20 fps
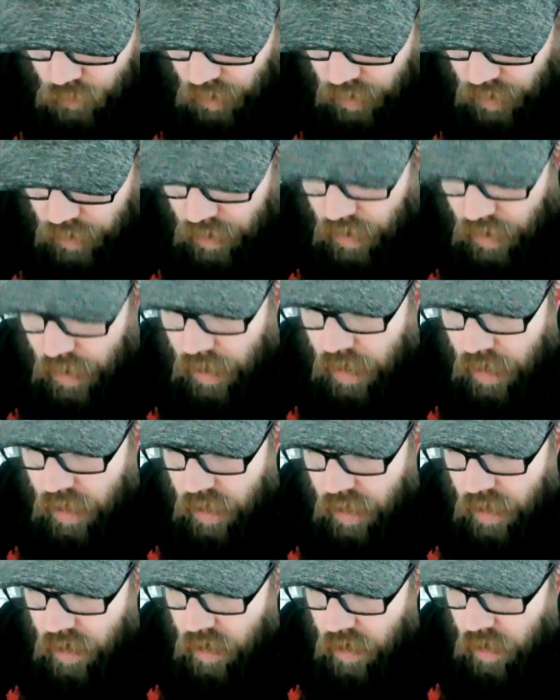But
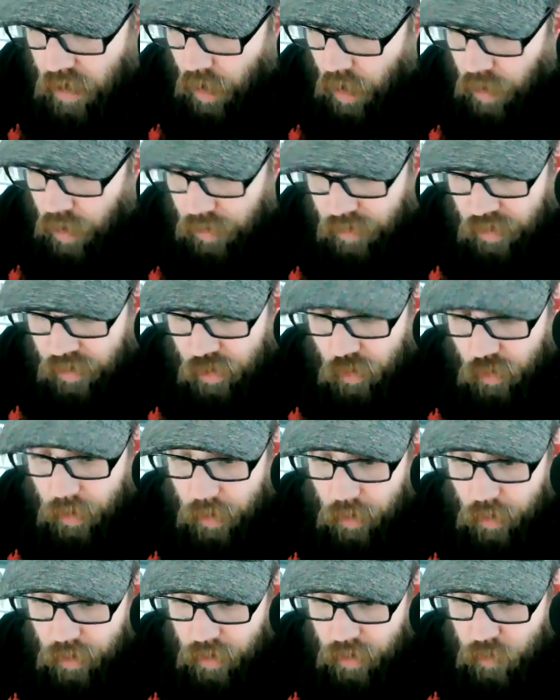On to the
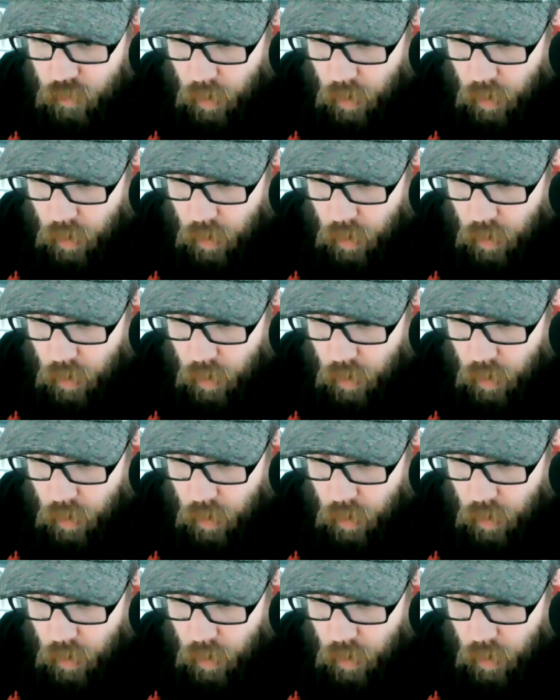Toyotas.